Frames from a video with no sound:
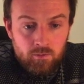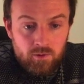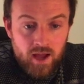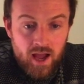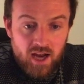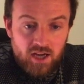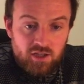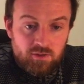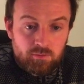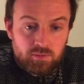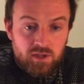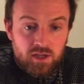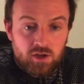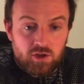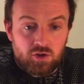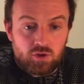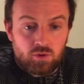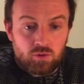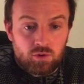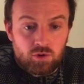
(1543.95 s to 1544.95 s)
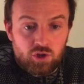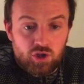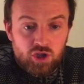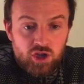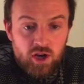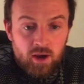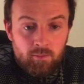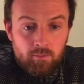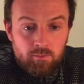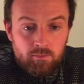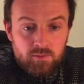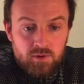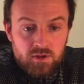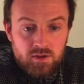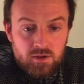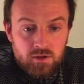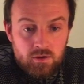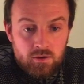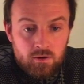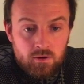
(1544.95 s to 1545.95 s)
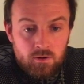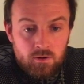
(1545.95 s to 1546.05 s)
action potential jumps.